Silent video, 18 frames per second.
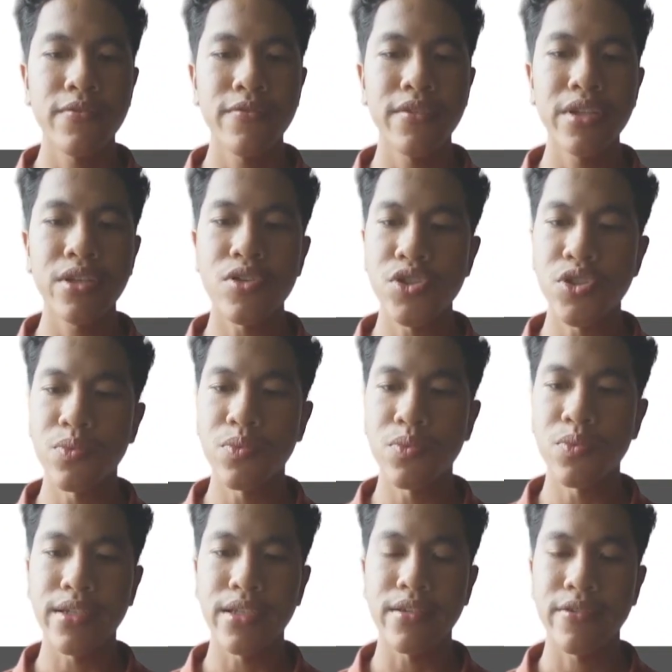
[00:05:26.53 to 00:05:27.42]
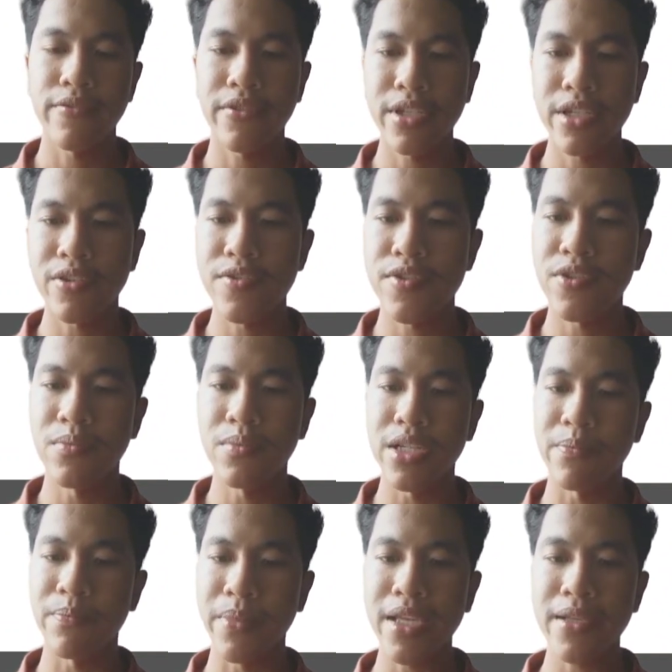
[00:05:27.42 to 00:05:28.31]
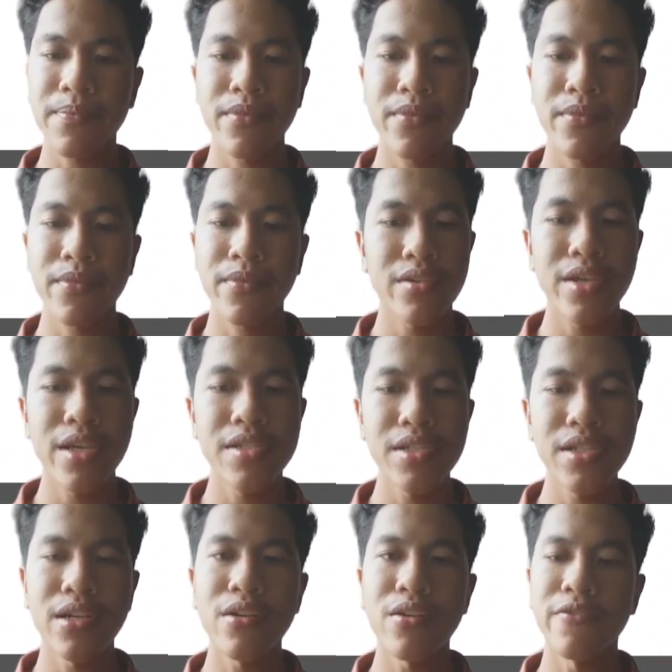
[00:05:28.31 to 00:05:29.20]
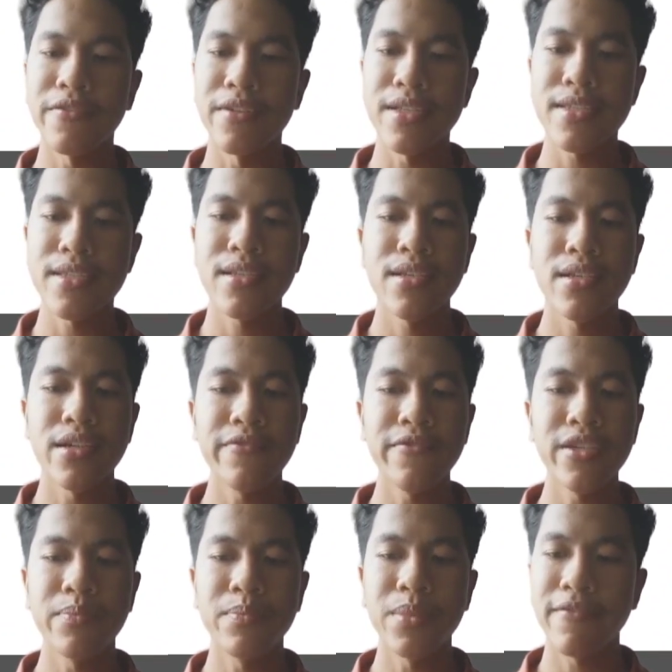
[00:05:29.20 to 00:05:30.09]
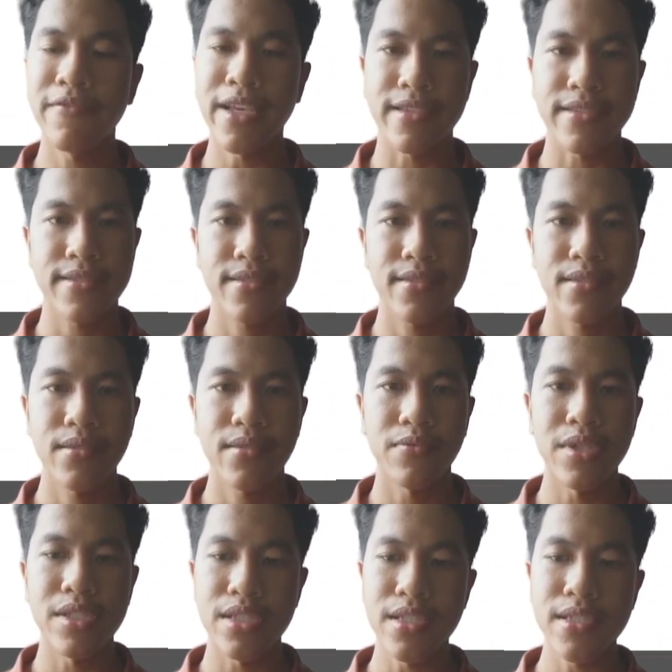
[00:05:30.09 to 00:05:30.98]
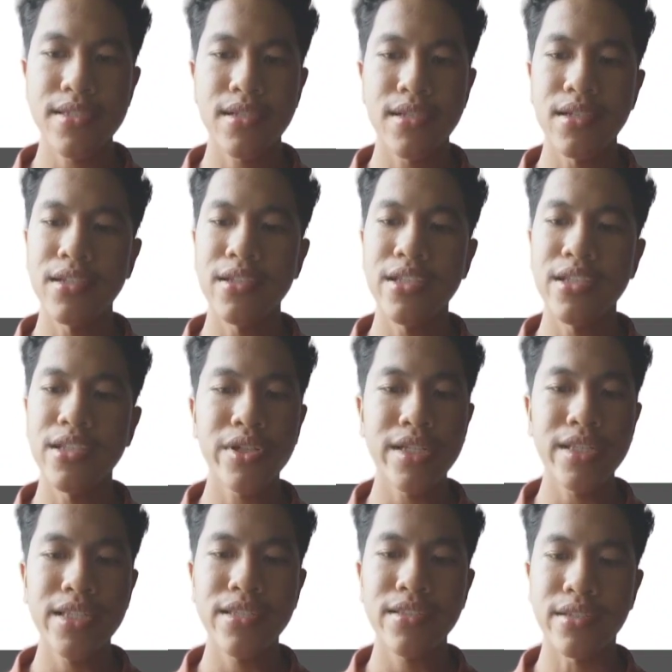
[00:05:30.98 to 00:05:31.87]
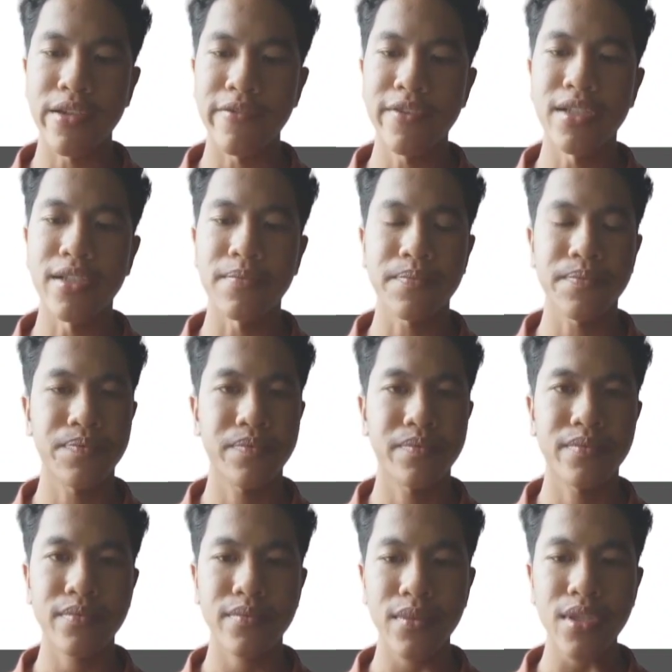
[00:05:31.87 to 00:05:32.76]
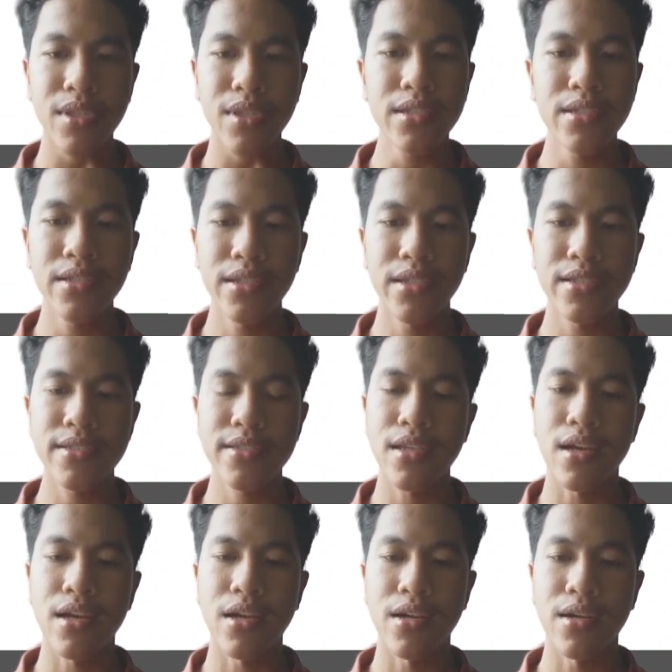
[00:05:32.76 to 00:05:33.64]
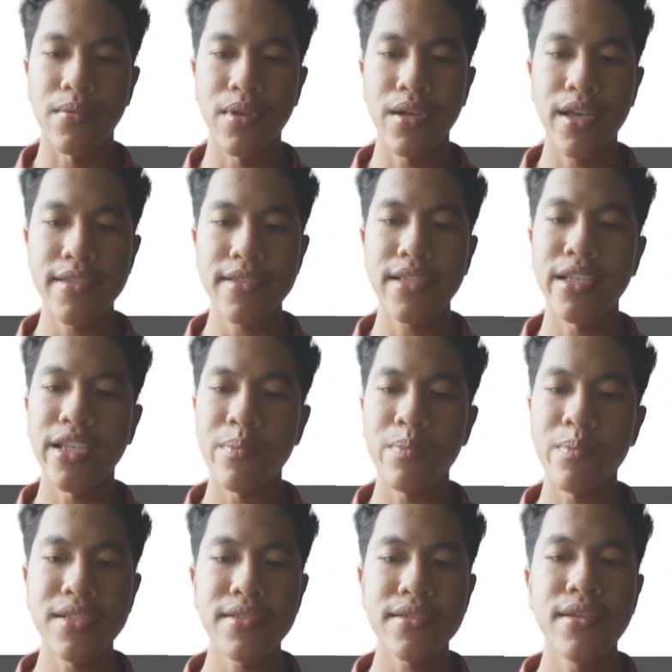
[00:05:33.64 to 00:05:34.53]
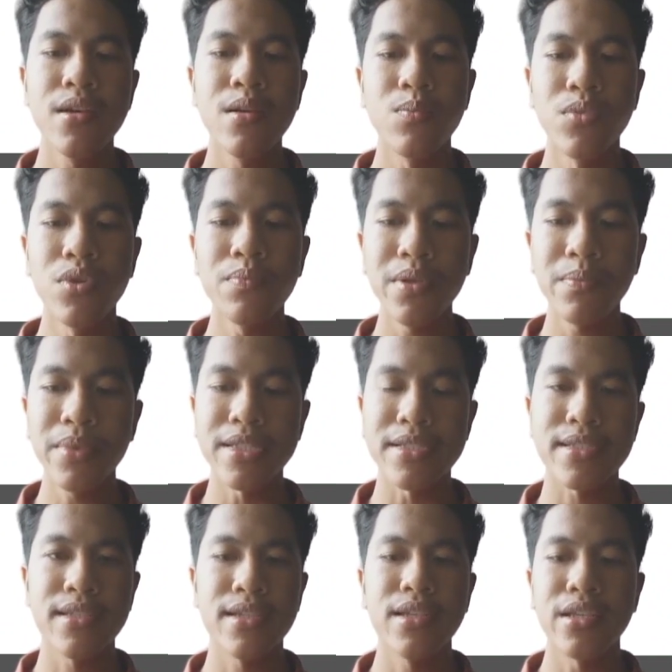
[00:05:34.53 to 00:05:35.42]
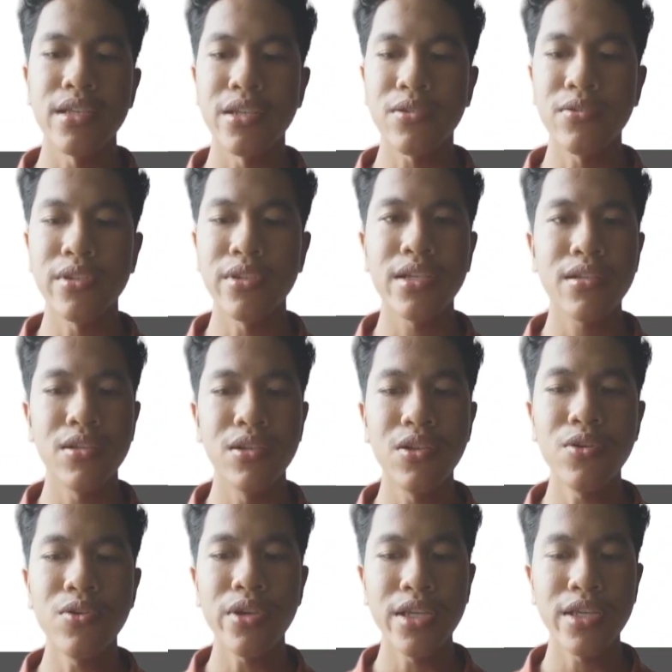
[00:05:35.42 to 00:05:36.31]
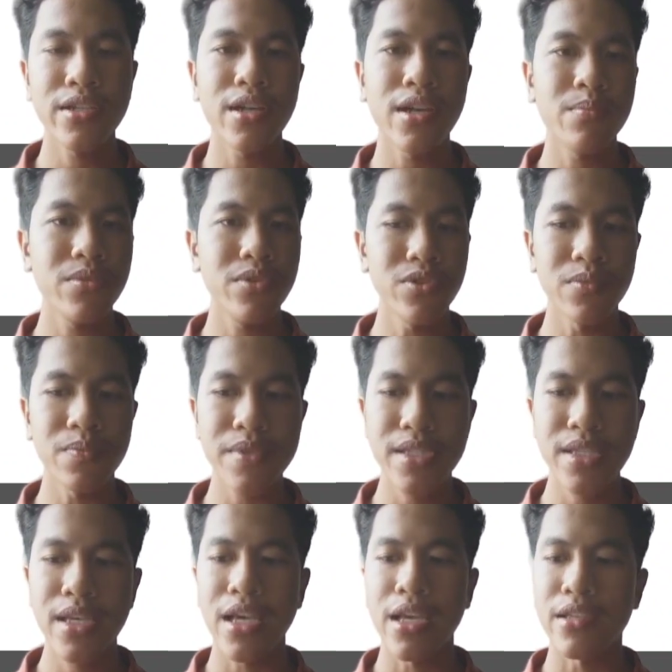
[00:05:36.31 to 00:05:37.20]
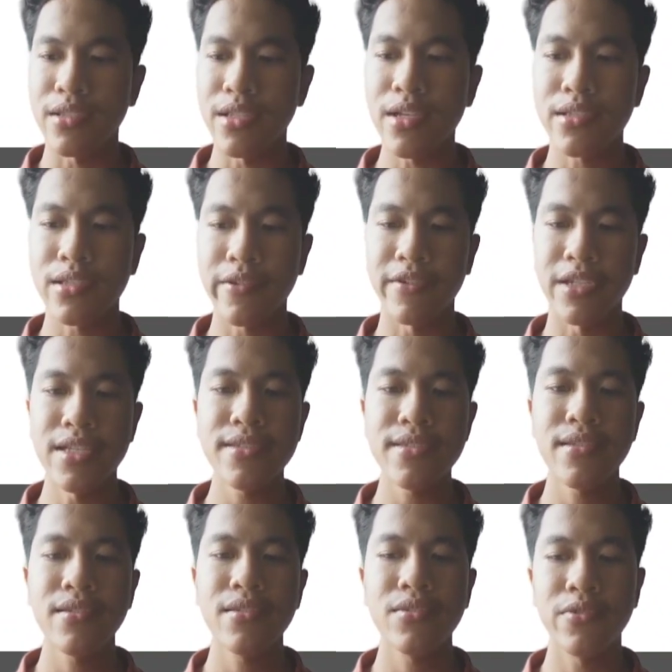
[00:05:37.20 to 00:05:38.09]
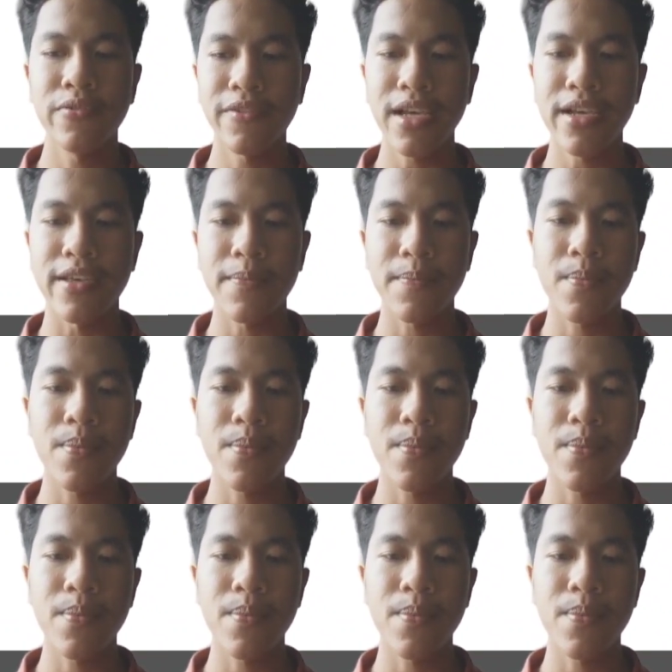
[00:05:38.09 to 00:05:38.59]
For the consumer impact, AirAsia offers affordable flights, which is a democratic travel. It has enabled more people, including low-income groups and young travelers, to fly.